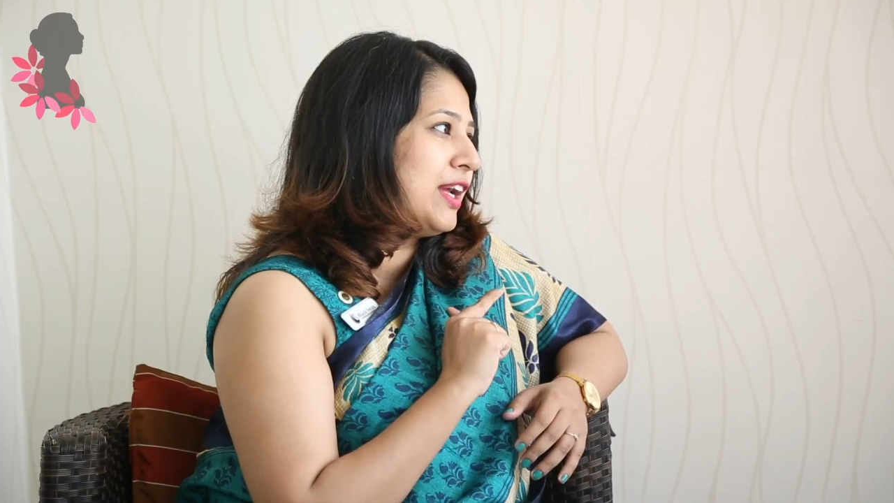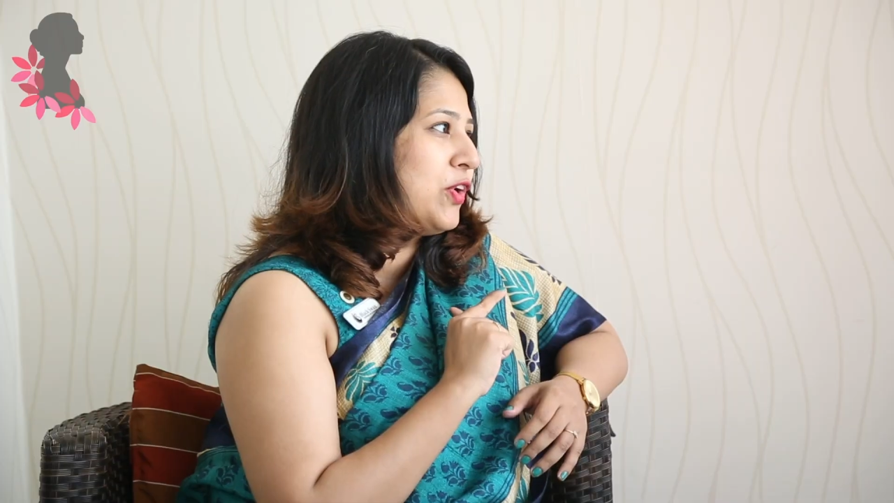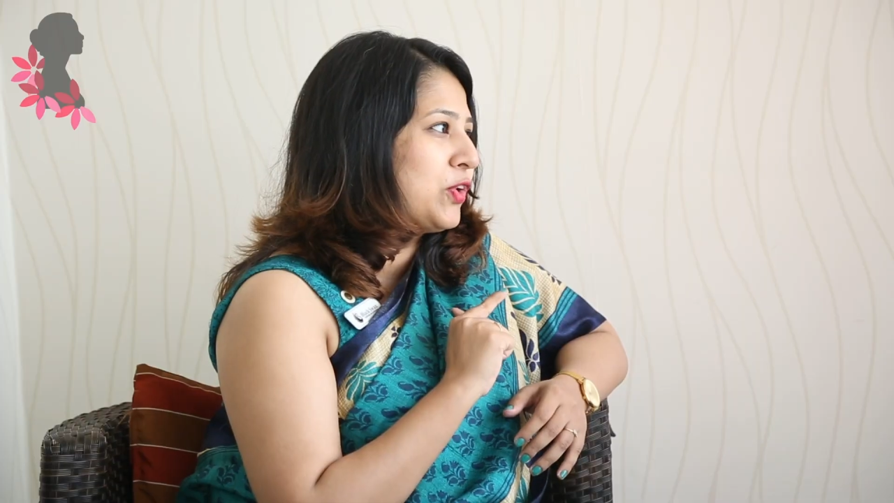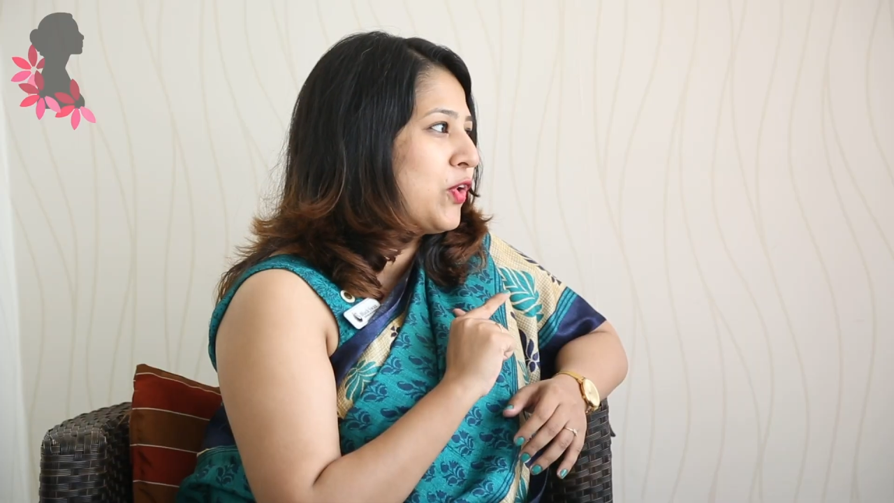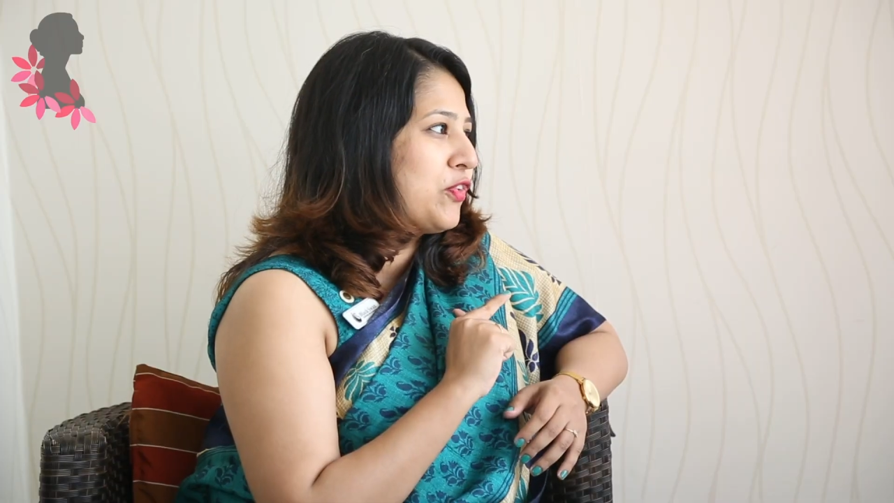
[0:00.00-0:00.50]
I
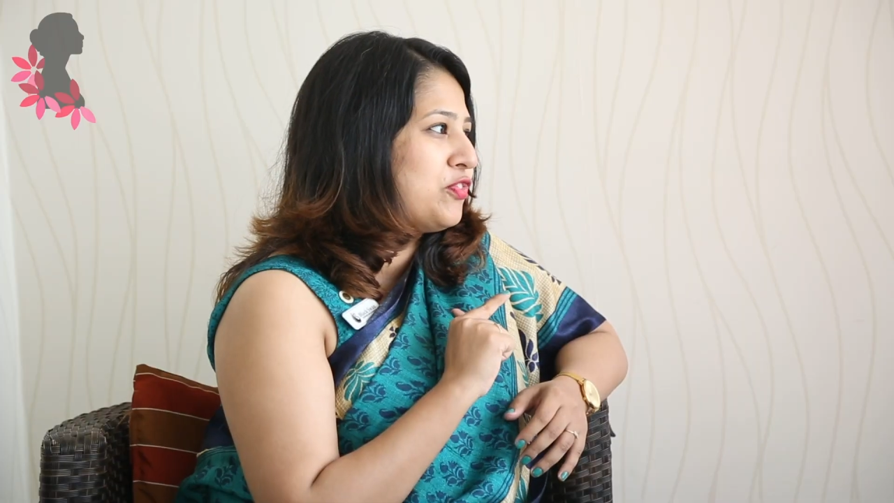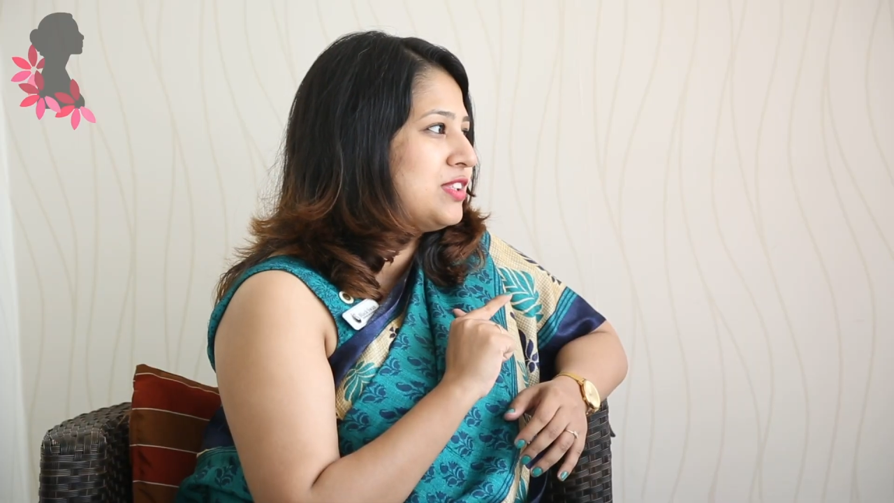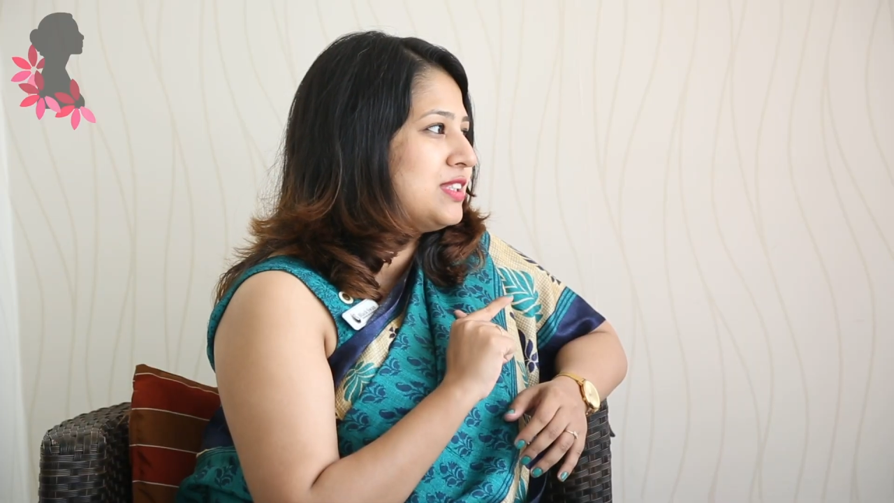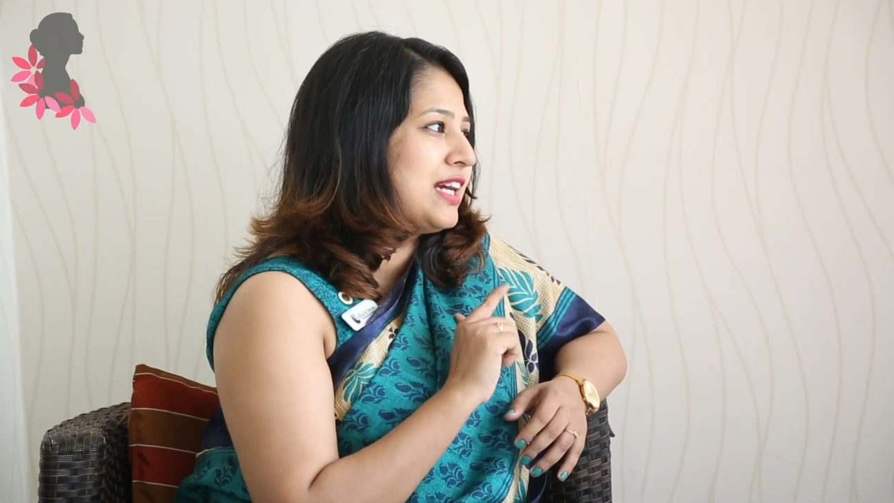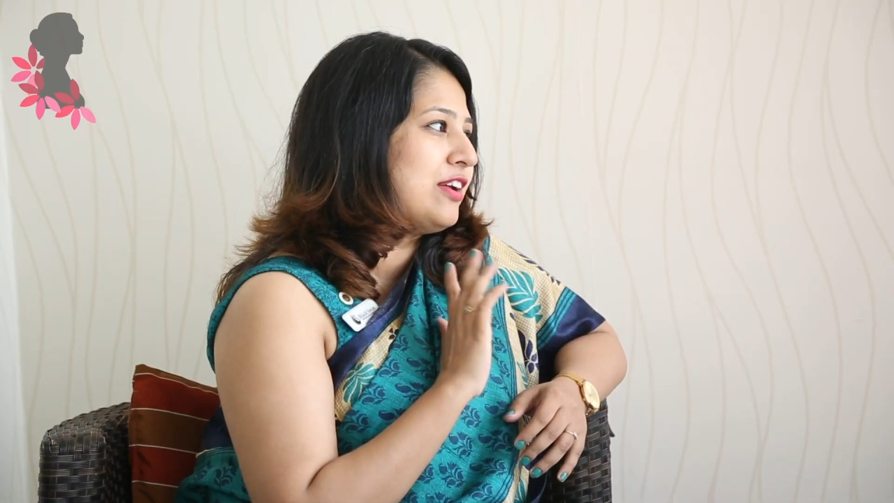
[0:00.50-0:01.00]
got
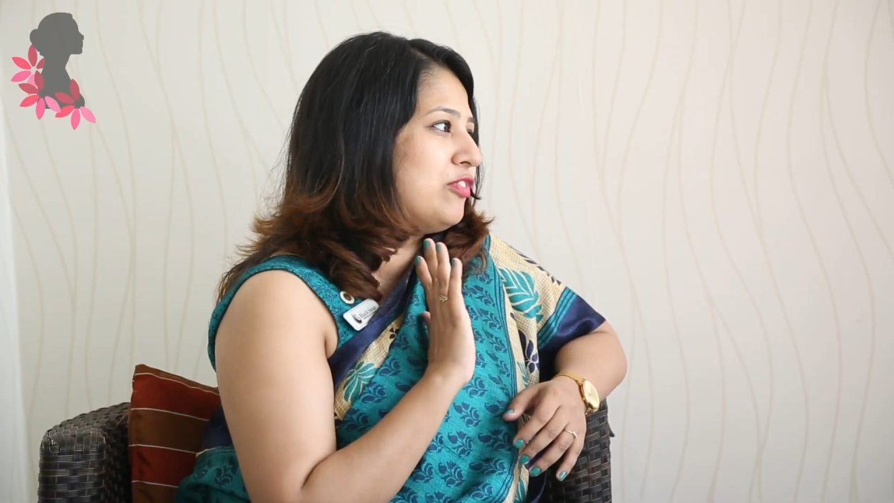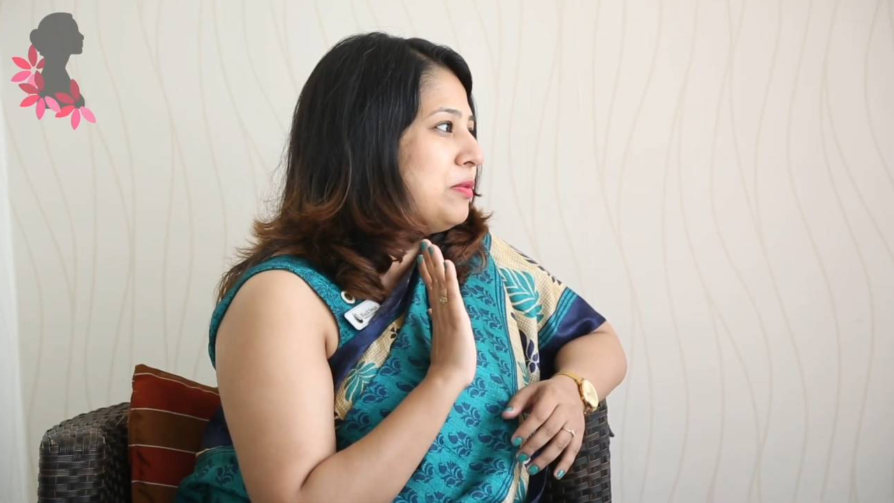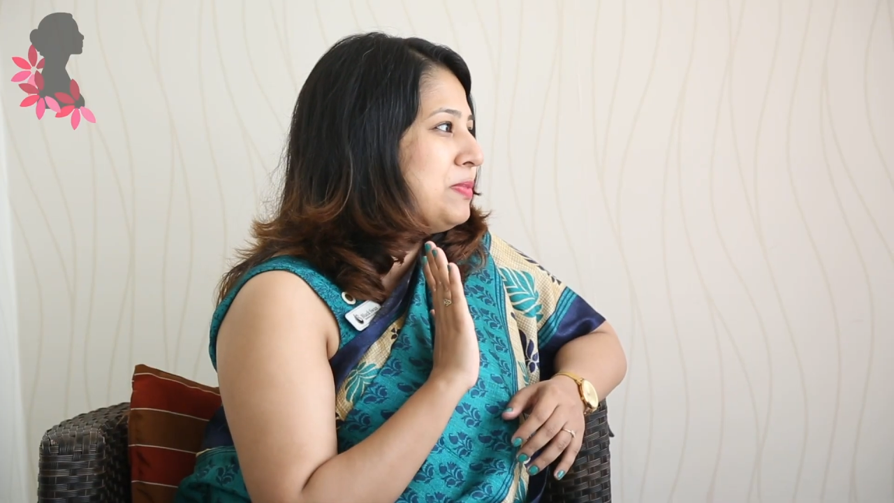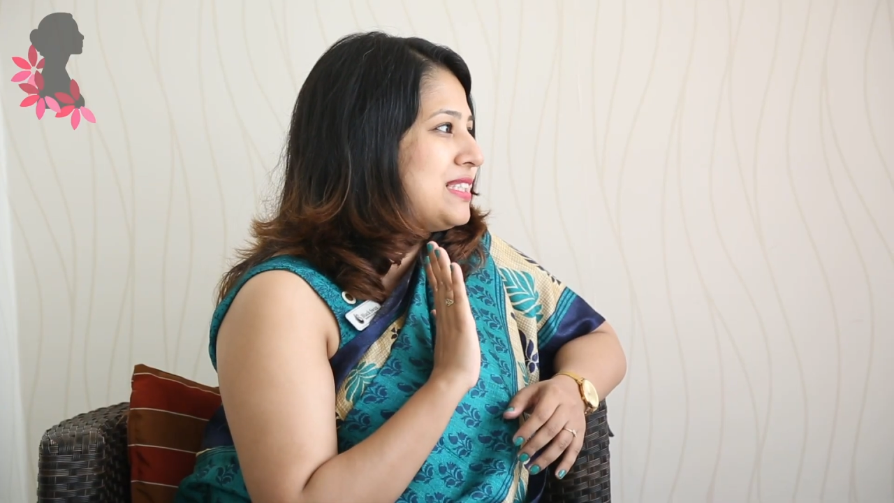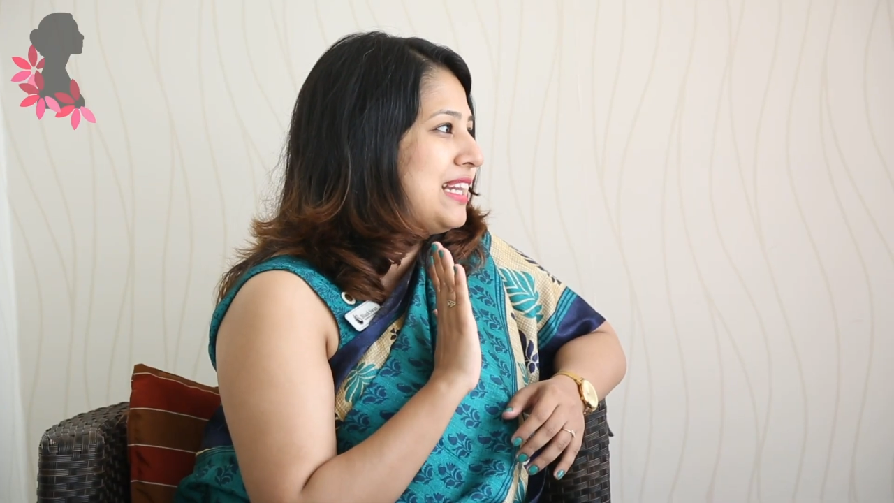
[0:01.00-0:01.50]
confident I
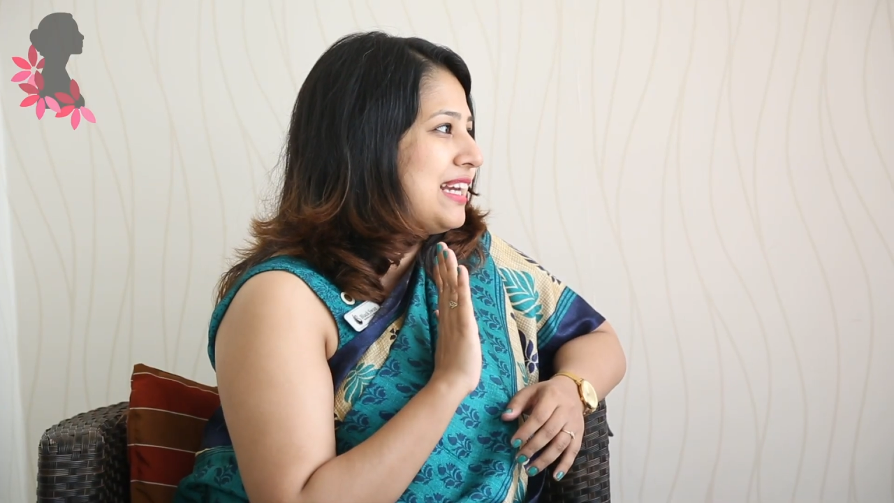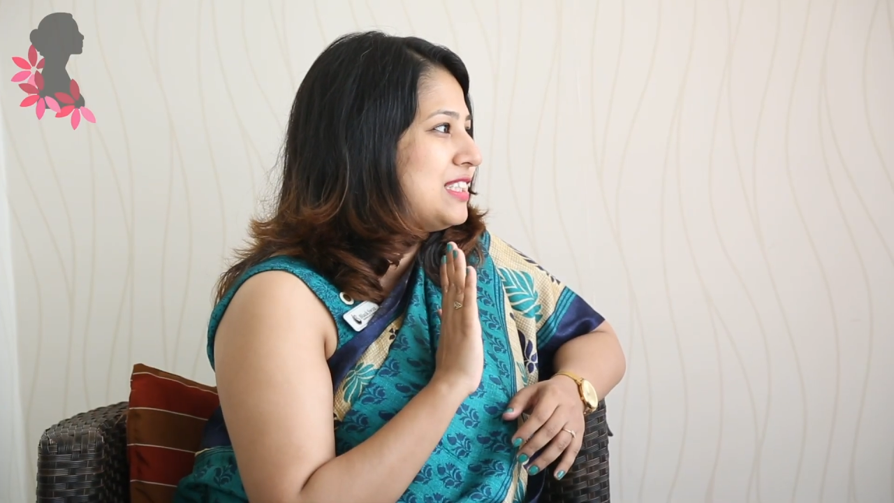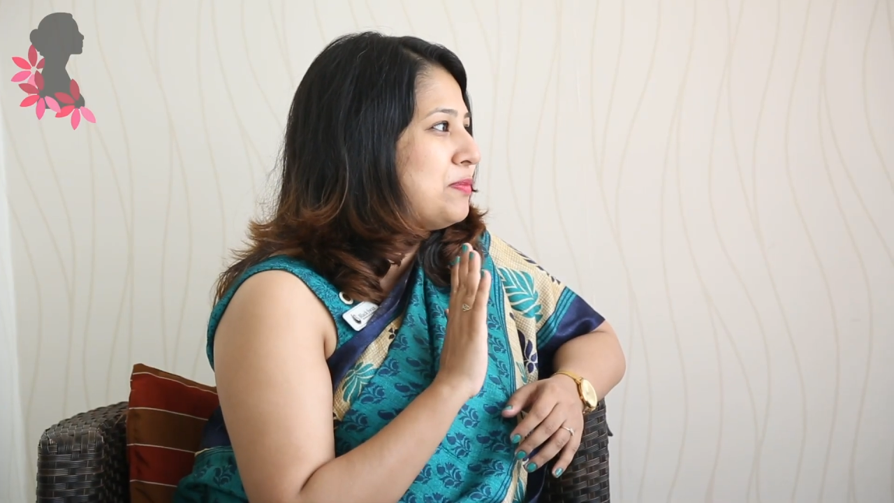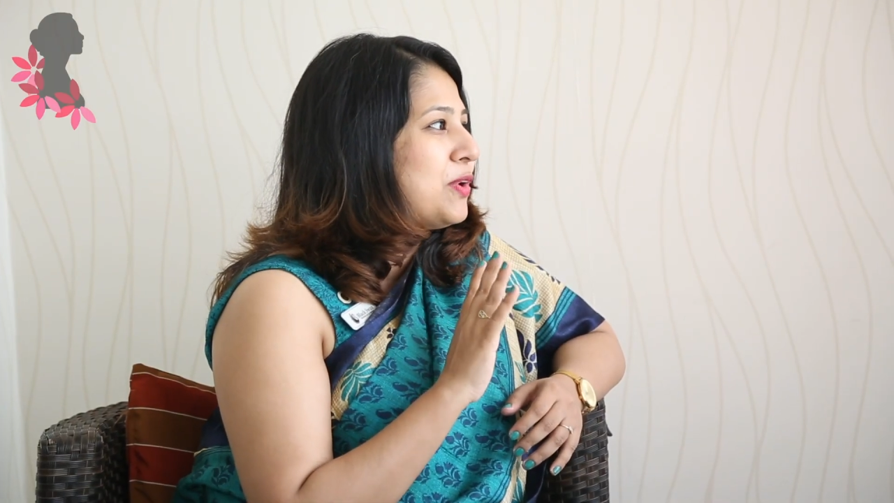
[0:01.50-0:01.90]
will be selected,